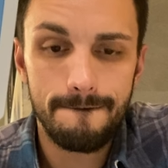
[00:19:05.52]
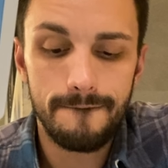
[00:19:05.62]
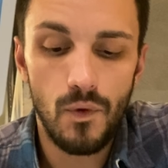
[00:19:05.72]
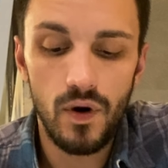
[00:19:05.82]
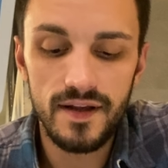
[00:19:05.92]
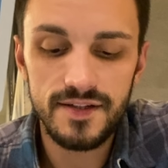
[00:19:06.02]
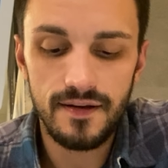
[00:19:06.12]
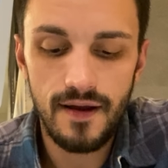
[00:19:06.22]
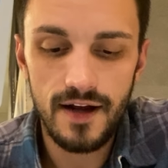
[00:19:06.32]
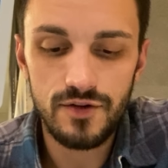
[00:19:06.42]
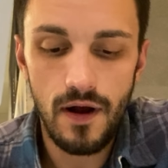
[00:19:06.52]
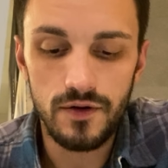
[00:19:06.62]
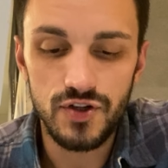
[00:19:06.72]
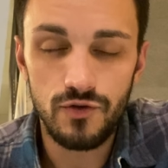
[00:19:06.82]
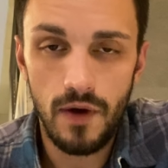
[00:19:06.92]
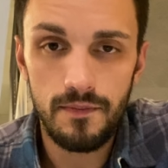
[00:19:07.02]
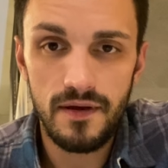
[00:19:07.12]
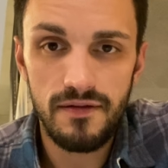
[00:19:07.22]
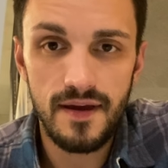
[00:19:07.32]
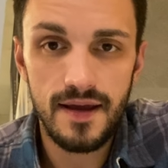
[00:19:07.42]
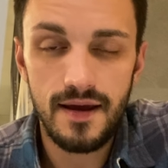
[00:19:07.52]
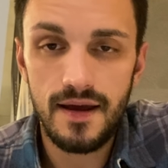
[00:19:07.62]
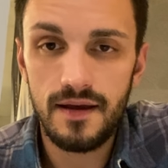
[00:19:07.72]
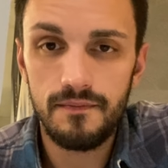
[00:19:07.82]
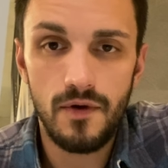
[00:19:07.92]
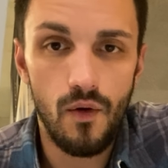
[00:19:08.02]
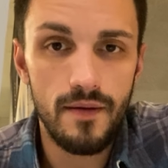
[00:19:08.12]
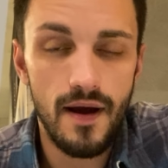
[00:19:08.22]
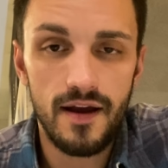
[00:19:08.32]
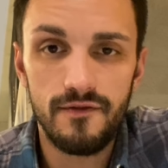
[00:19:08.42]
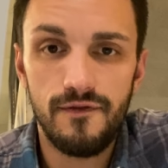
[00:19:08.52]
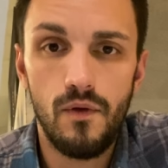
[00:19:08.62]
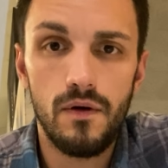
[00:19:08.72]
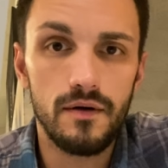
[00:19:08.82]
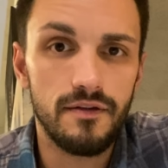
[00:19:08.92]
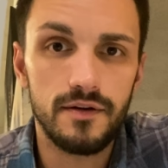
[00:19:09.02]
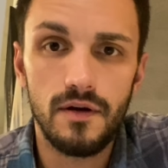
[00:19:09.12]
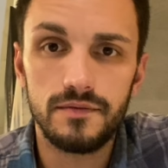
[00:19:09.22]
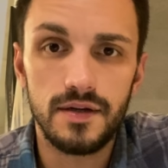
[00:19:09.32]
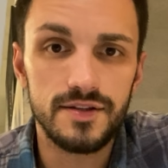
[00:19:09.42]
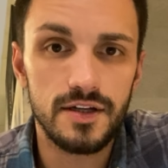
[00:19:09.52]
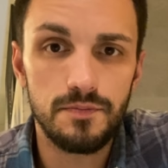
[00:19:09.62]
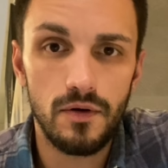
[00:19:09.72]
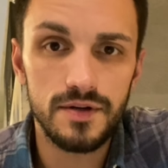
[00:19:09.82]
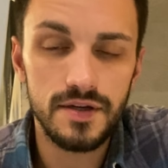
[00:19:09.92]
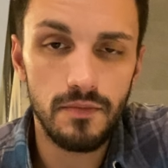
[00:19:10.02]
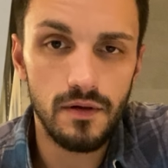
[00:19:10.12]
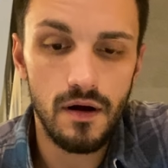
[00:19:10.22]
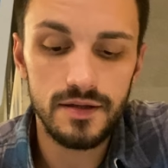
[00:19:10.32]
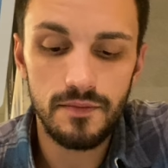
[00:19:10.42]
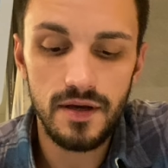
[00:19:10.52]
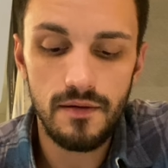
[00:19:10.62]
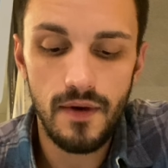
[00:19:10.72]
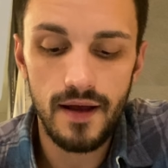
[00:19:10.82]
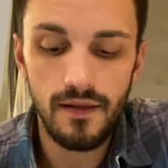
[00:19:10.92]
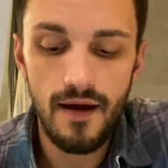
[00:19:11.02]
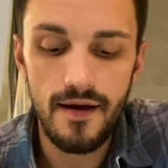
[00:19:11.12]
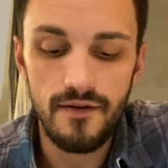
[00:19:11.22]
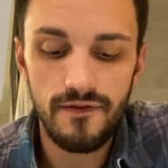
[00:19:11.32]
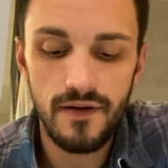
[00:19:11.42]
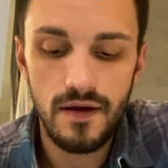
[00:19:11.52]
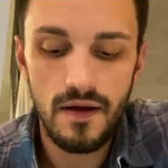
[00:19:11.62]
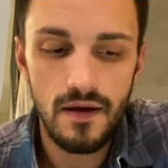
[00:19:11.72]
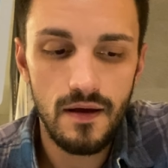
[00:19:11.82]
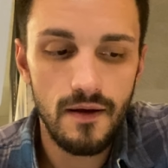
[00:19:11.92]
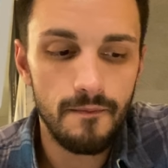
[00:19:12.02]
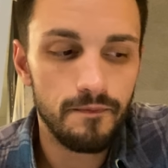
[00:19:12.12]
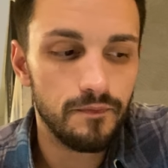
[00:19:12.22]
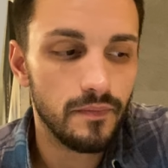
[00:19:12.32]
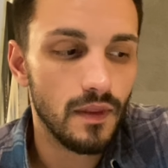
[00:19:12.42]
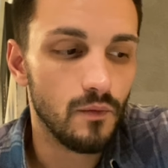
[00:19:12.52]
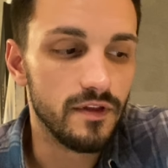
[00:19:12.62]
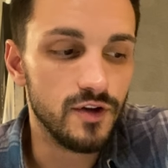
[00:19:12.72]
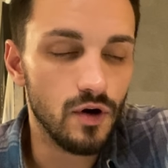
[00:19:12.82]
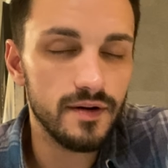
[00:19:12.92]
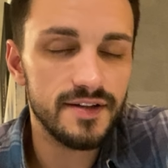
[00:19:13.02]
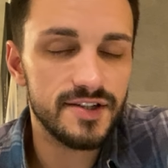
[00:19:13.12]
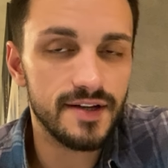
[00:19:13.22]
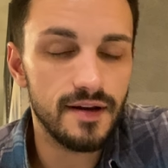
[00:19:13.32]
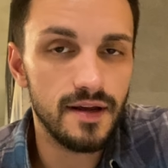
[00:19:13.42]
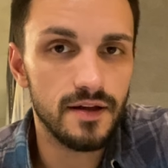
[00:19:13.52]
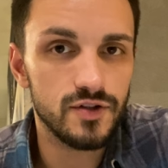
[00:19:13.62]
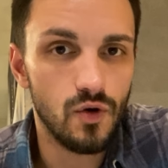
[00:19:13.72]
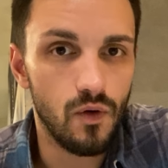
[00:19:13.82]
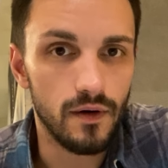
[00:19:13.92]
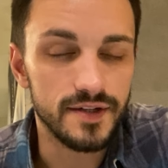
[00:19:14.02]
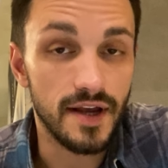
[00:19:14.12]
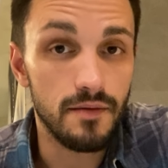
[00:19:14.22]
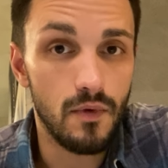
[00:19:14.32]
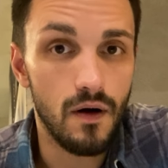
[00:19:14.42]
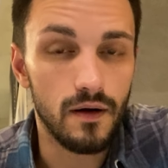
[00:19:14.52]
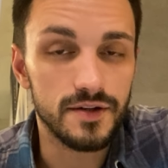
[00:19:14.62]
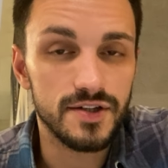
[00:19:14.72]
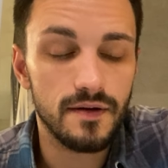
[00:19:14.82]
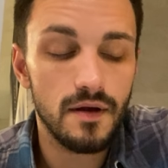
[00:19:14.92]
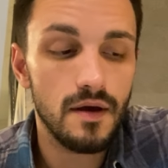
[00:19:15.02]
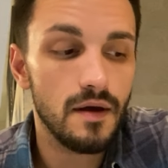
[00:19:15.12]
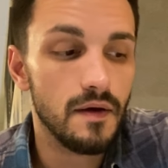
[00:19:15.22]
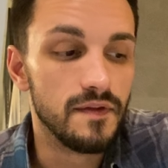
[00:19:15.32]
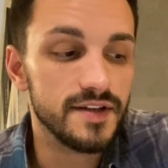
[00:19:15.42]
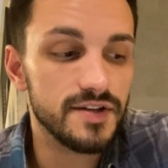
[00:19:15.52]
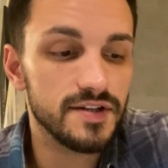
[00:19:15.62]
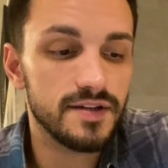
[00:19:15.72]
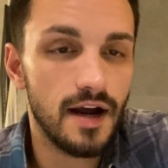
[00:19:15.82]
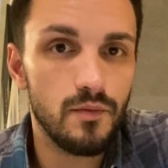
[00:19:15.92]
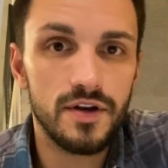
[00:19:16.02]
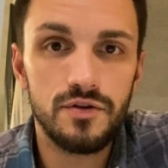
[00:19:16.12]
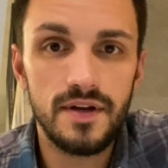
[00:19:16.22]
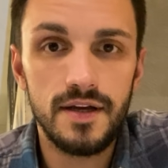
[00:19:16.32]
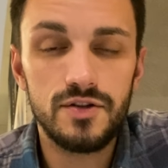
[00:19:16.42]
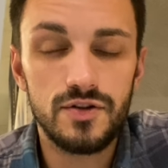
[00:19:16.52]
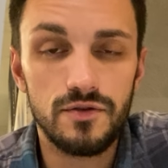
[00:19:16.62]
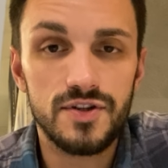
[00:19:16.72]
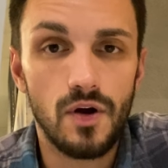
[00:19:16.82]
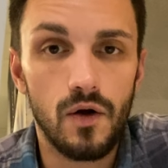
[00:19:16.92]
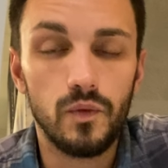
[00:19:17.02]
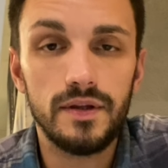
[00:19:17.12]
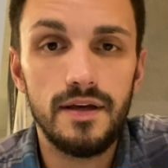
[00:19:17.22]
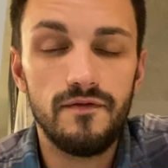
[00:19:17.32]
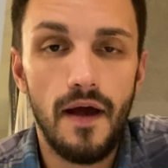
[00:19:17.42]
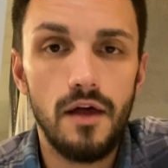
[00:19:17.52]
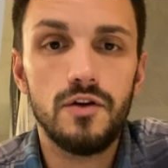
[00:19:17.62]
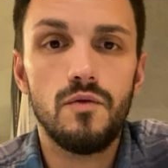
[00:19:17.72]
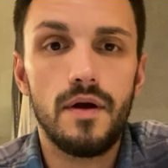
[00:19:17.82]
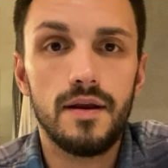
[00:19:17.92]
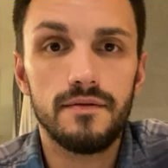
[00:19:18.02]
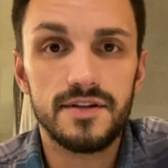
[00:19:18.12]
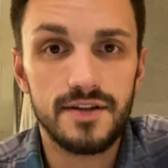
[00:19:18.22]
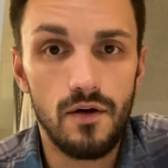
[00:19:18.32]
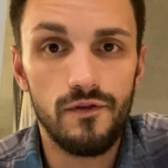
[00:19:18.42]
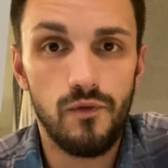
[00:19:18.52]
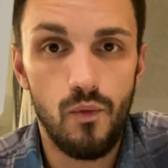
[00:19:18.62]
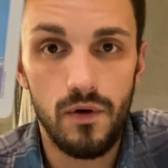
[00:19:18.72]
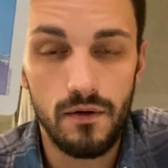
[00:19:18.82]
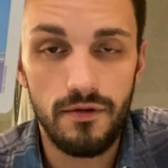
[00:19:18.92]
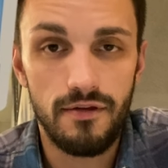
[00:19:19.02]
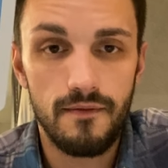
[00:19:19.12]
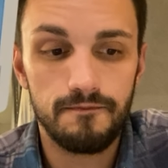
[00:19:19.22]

What is the next route? So you might be thinking, going back and forth, does this person belong to be in my life? With Uranus sitting in Taurus and Mars, this is a time when you need to start really evaluating the self-worth.